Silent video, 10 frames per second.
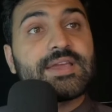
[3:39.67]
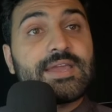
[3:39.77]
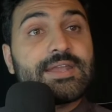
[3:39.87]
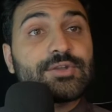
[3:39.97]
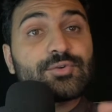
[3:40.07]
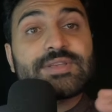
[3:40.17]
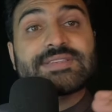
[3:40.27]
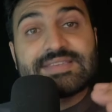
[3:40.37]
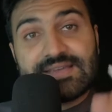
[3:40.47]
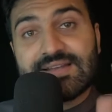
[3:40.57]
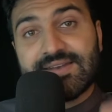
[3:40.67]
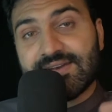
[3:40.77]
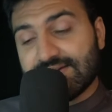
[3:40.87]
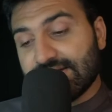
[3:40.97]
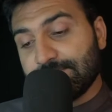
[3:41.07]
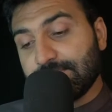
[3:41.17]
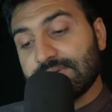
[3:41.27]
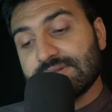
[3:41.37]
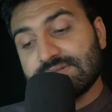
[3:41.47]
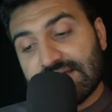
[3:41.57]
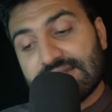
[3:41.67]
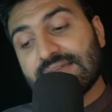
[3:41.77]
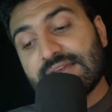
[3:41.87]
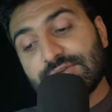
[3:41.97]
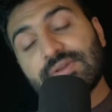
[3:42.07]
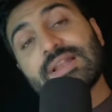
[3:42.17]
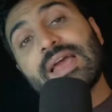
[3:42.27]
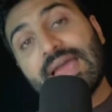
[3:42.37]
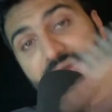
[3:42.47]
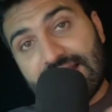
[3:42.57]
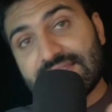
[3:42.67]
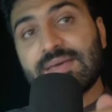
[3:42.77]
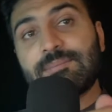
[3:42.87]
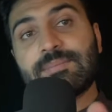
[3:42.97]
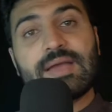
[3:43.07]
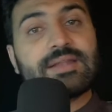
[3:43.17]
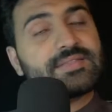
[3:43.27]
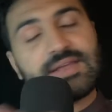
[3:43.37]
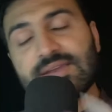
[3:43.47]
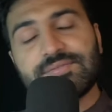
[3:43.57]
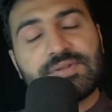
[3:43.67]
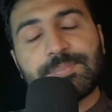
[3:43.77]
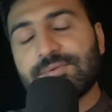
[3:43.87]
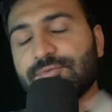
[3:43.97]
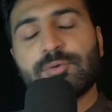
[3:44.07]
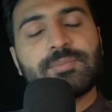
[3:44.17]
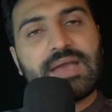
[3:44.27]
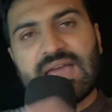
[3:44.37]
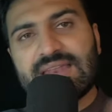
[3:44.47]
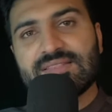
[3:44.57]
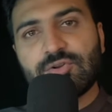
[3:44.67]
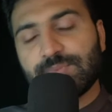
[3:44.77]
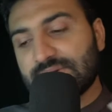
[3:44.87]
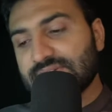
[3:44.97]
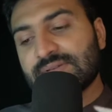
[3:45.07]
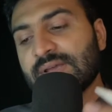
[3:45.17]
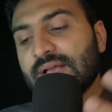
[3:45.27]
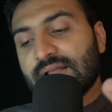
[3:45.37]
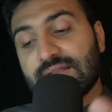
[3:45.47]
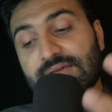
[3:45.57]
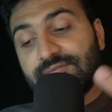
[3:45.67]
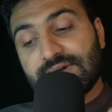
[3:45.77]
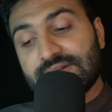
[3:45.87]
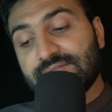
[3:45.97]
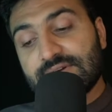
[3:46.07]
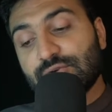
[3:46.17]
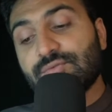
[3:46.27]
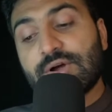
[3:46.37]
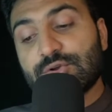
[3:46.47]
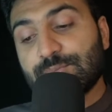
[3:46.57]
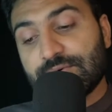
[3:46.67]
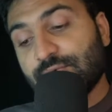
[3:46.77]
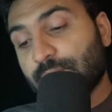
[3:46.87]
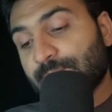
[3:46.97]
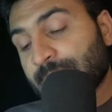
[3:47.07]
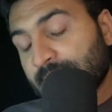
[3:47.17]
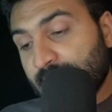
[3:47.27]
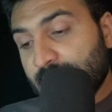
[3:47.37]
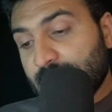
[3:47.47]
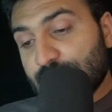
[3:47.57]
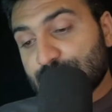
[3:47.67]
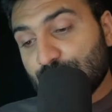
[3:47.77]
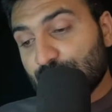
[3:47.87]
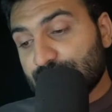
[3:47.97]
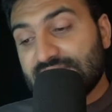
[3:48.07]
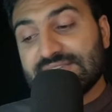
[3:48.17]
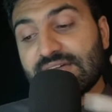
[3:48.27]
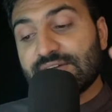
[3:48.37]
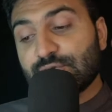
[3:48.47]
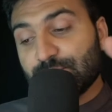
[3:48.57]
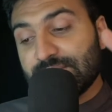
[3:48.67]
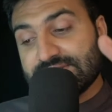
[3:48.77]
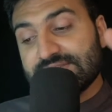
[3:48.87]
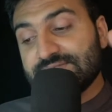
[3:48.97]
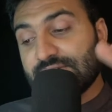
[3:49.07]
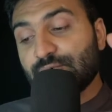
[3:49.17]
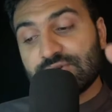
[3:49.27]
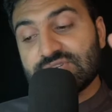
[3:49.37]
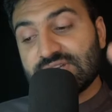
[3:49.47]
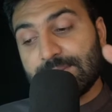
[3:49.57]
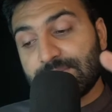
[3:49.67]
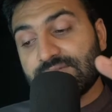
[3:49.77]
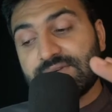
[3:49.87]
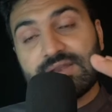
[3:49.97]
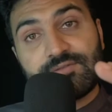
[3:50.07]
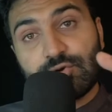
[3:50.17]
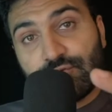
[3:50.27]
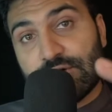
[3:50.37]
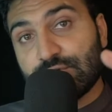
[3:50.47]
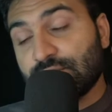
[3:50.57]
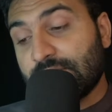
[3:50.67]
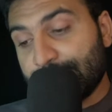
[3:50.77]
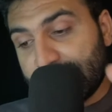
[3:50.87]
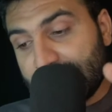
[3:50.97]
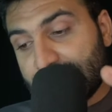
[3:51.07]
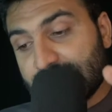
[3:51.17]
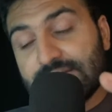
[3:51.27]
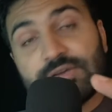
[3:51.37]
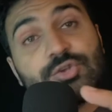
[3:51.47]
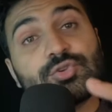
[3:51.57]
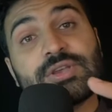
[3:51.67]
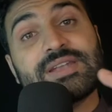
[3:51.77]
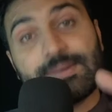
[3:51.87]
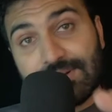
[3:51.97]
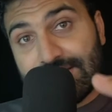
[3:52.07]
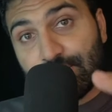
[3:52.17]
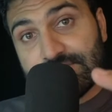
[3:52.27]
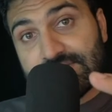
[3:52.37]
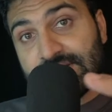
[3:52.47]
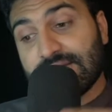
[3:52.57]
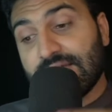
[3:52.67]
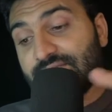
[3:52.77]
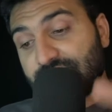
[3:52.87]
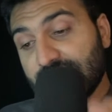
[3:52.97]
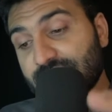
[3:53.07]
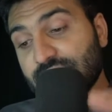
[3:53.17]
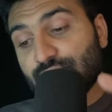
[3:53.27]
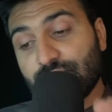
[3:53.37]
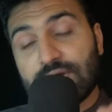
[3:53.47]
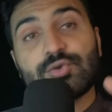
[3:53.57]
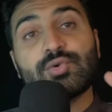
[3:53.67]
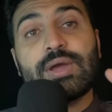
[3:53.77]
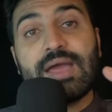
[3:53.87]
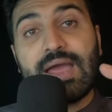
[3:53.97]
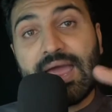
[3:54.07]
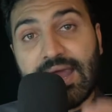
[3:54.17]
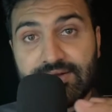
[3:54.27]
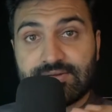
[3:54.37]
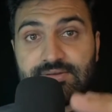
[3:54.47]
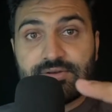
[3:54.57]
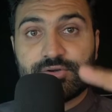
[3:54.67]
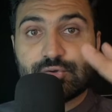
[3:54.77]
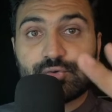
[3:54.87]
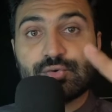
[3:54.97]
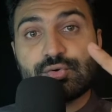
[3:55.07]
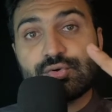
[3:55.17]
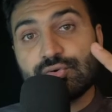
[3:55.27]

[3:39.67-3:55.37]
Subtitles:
into a single data type, then it will add them, and then it will perform any other operation, like whatever you want to perform. So these are two places when coercion happen, whenever you want to compare using double equal sign, and whenever you want to add two